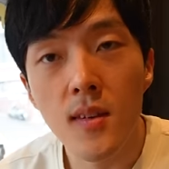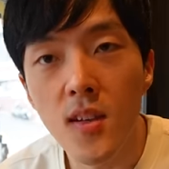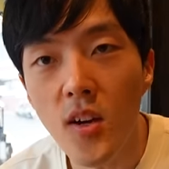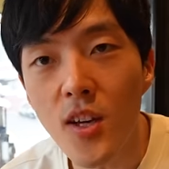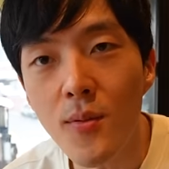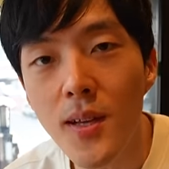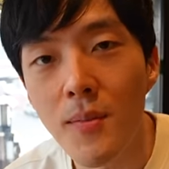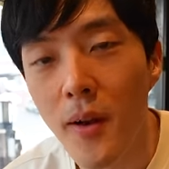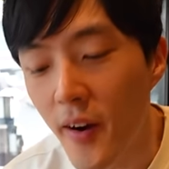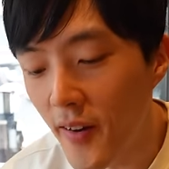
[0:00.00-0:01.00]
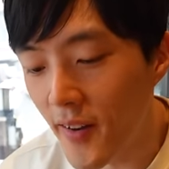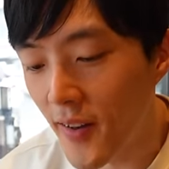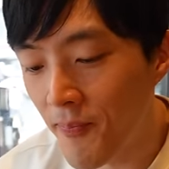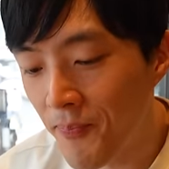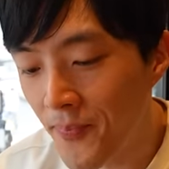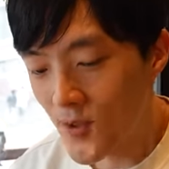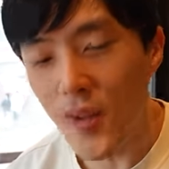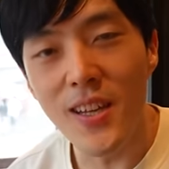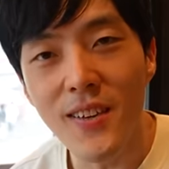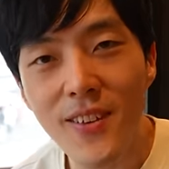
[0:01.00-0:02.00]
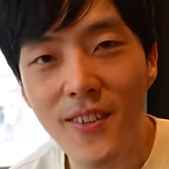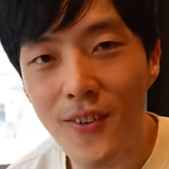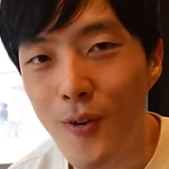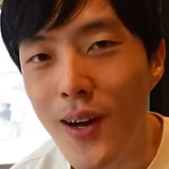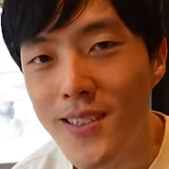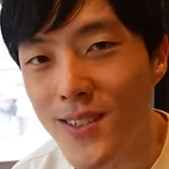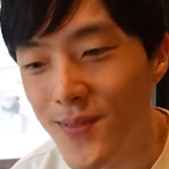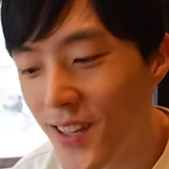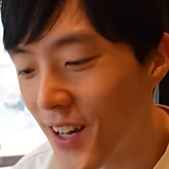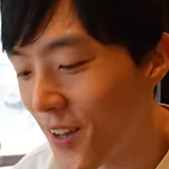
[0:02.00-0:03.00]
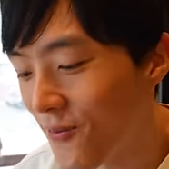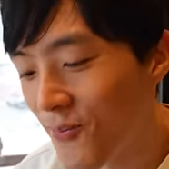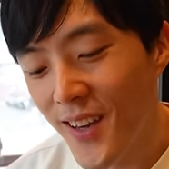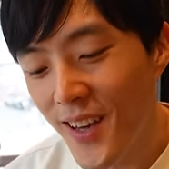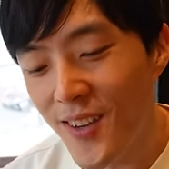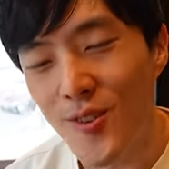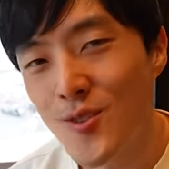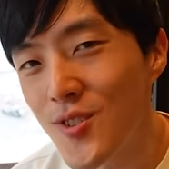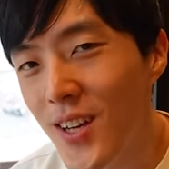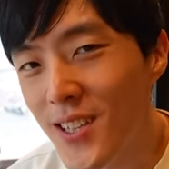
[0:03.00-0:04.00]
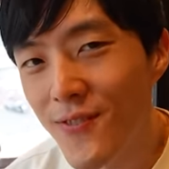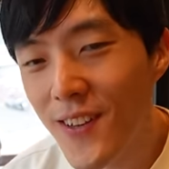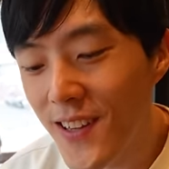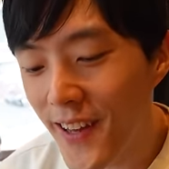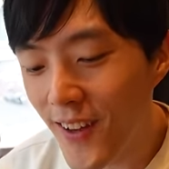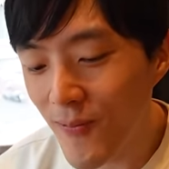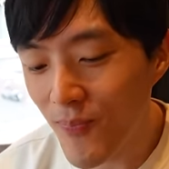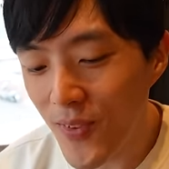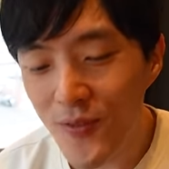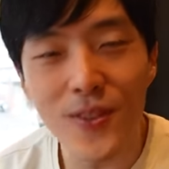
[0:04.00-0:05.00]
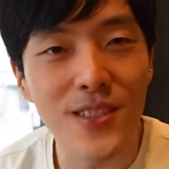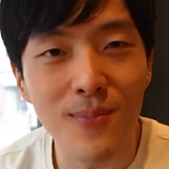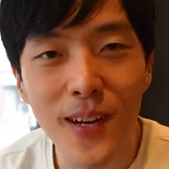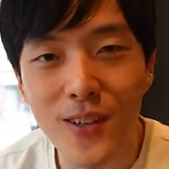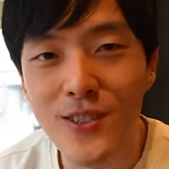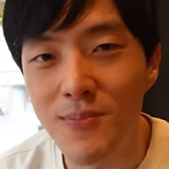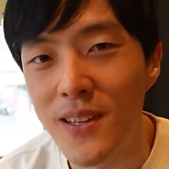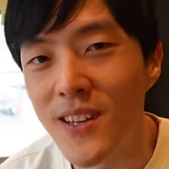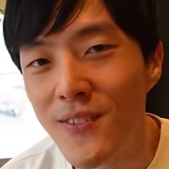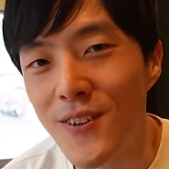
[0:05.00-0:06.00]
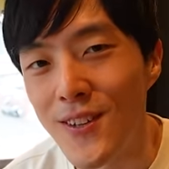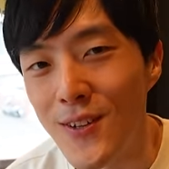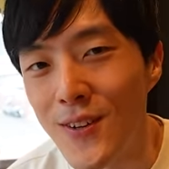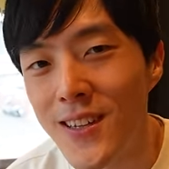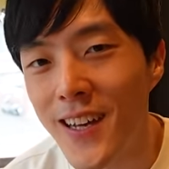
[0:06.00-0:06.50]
Talking about America, so I lived there for quite some time, and don't you guys feel like for somebody who's been there for a long